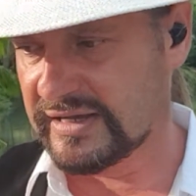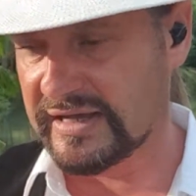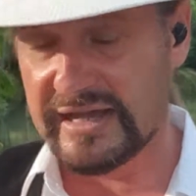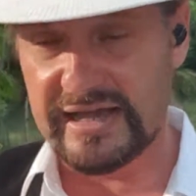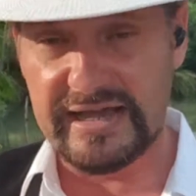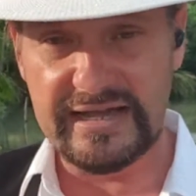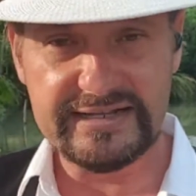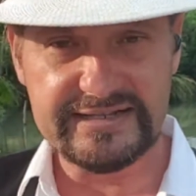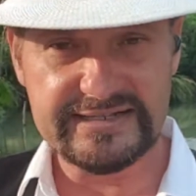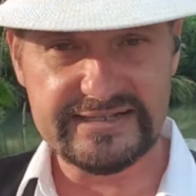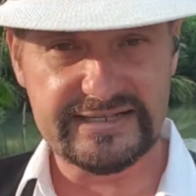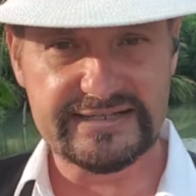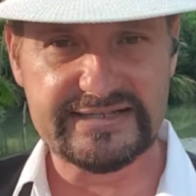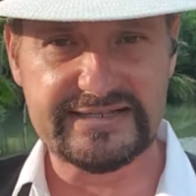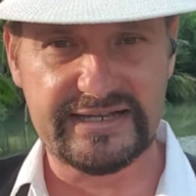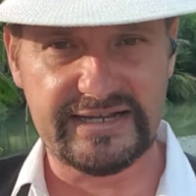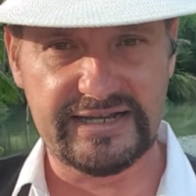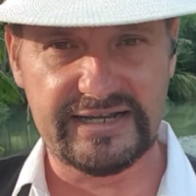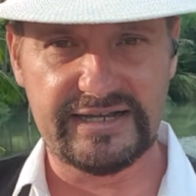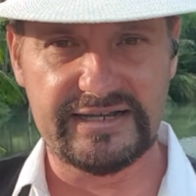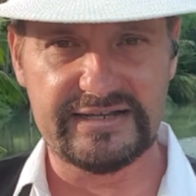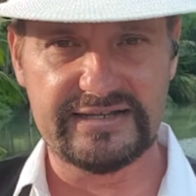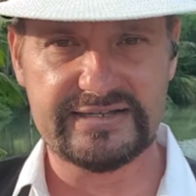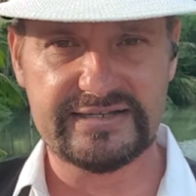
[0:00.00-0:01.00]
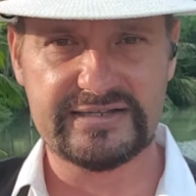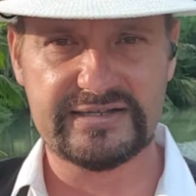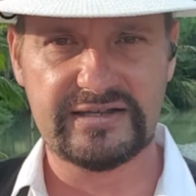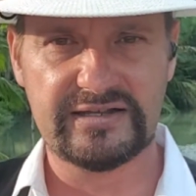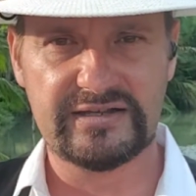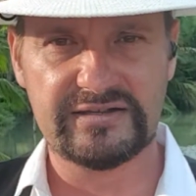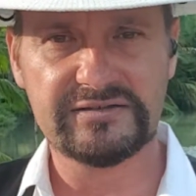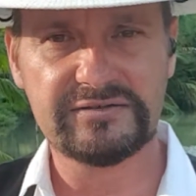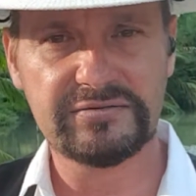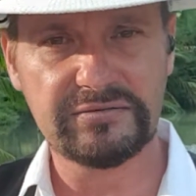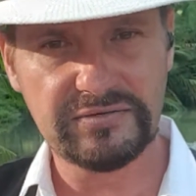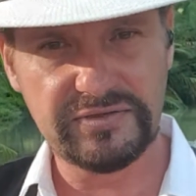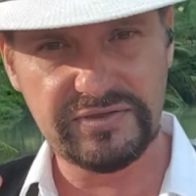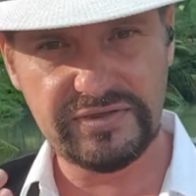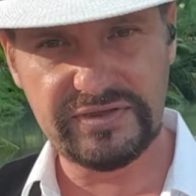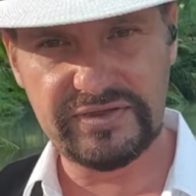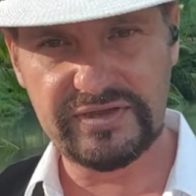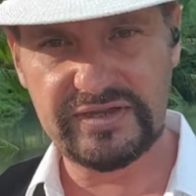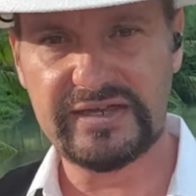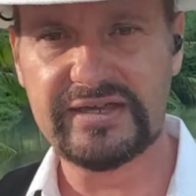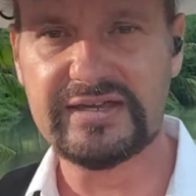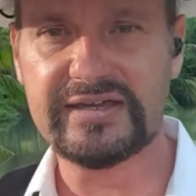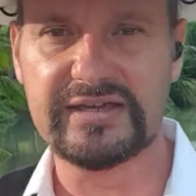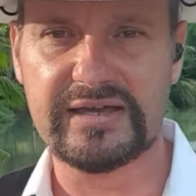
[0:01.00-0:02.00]
exercise to
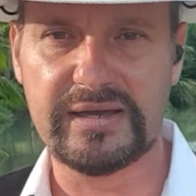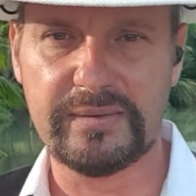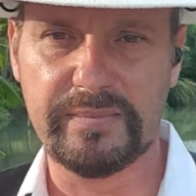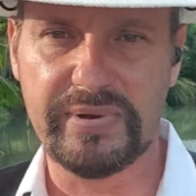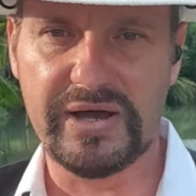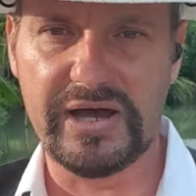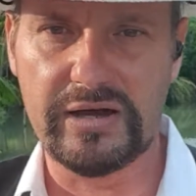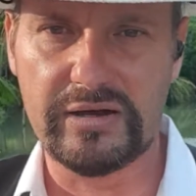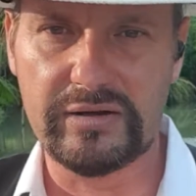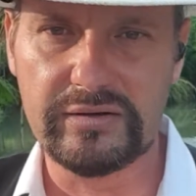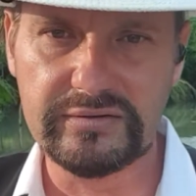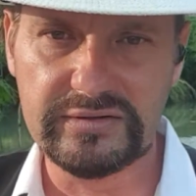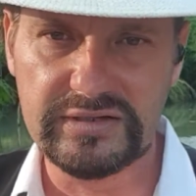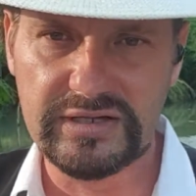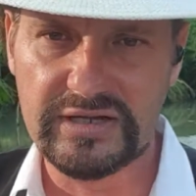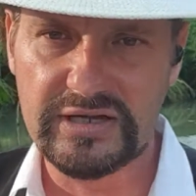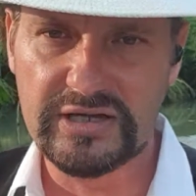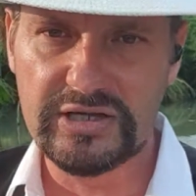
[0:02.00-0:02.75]
think about